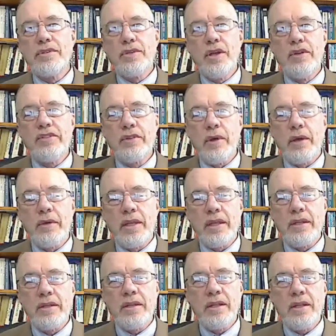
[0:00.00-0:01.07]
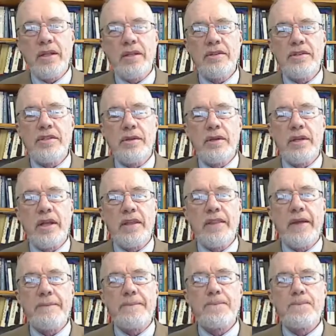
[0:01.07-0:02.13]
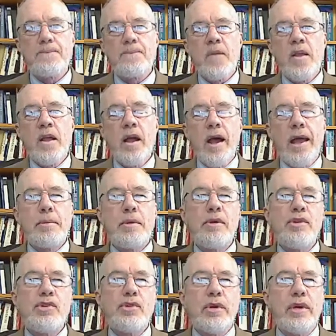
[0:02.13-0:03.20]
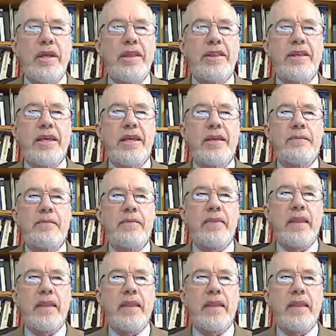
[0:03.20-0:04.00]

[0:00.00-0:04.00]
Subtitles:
turf growing and so on like that. I hope you enjoy the